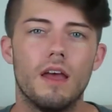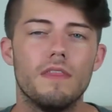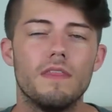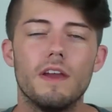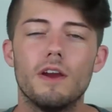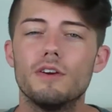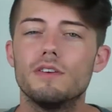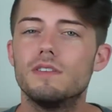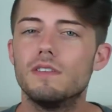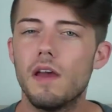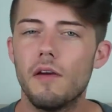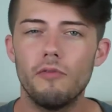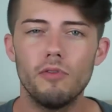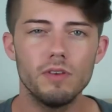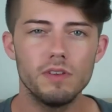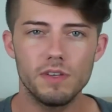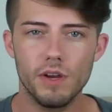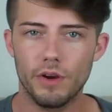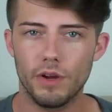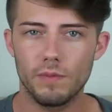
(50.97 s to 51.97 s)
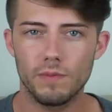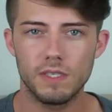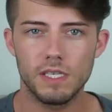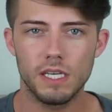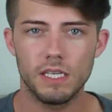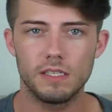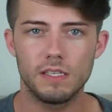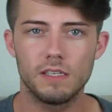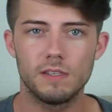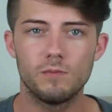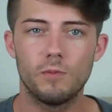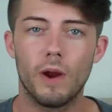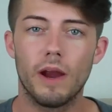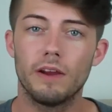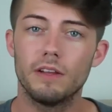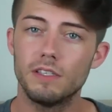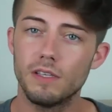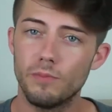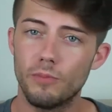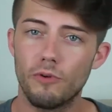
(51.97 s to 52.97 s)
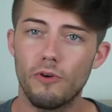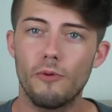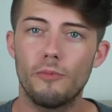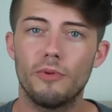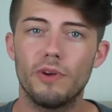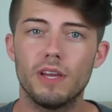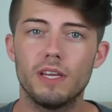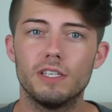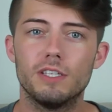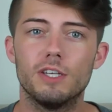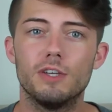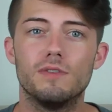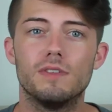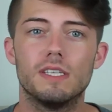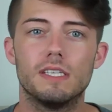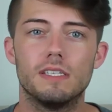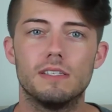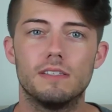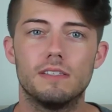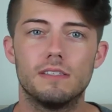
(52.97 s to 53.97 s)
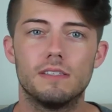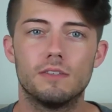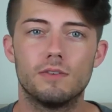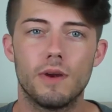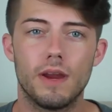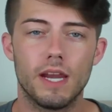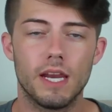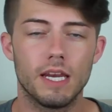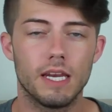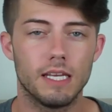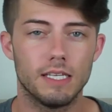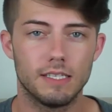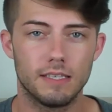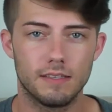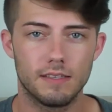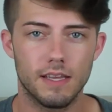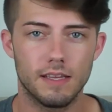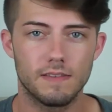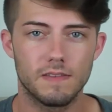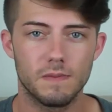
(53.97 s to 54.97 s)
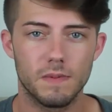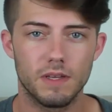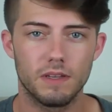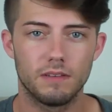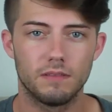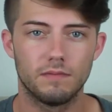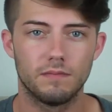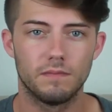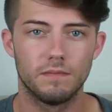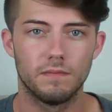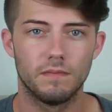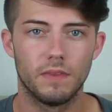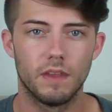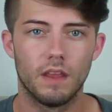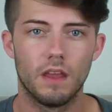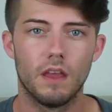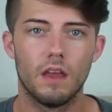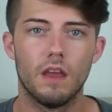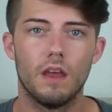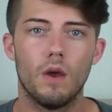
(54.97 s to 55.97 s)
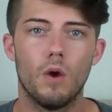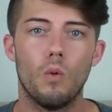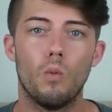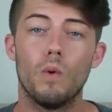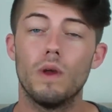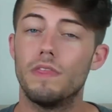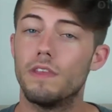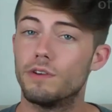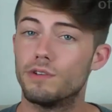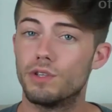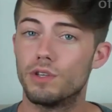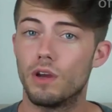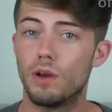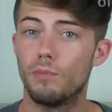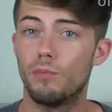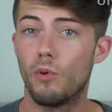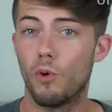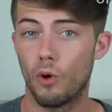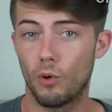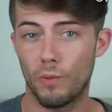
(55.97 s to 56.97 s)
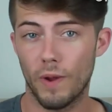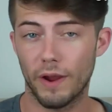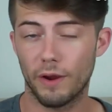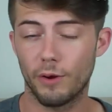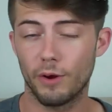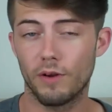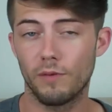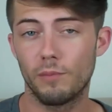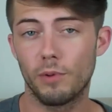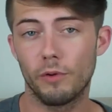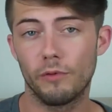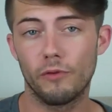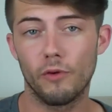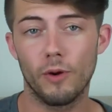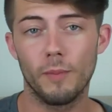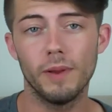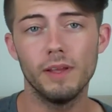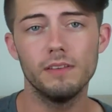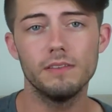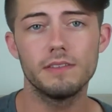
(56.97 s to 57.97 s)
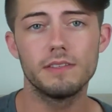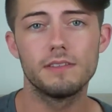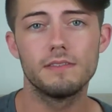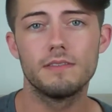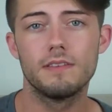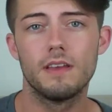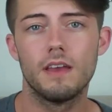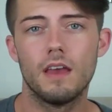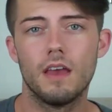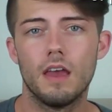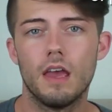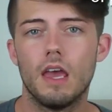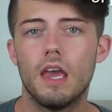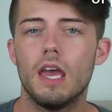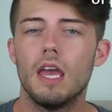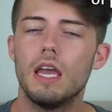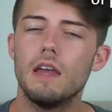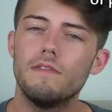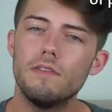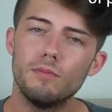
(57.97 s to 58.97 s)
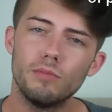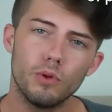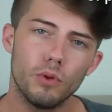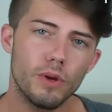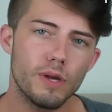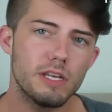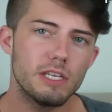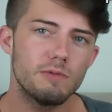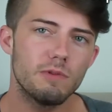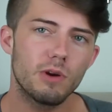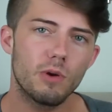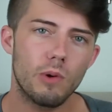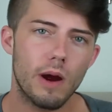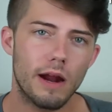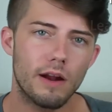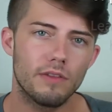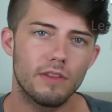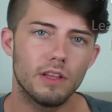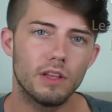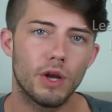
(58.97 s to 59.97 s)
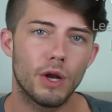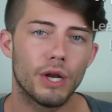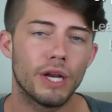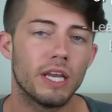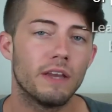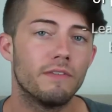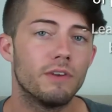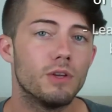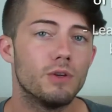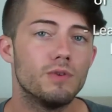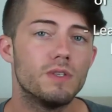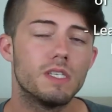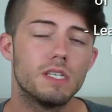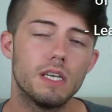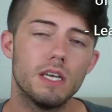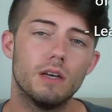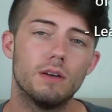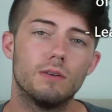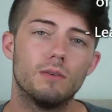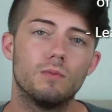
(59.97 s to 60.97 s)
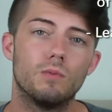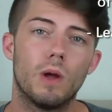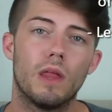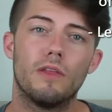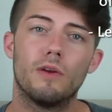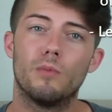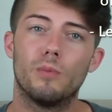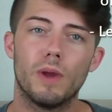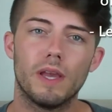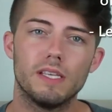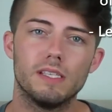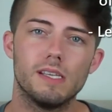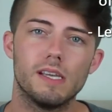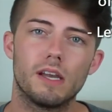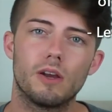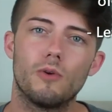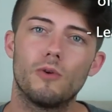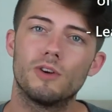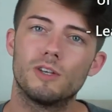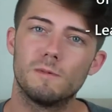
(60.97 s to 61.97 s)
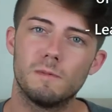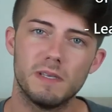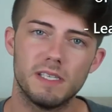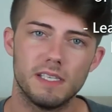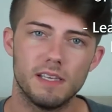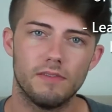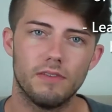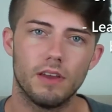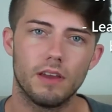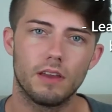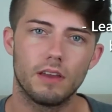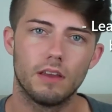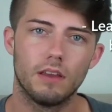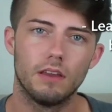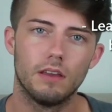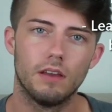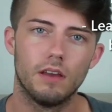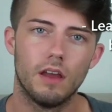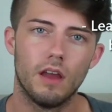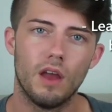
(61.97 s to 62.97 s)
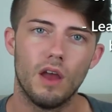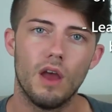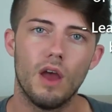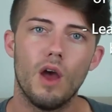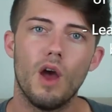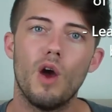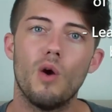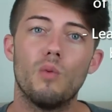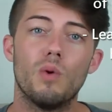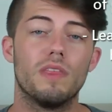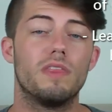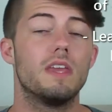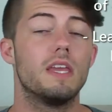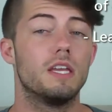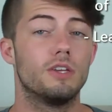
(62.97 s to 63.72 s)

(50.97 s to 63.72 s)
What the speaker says: There are several circumstances where it's appropriate to use a training needs assessment. When there's a poor record of performance, if employees require the learning of a new skill, whether basic or specific, with the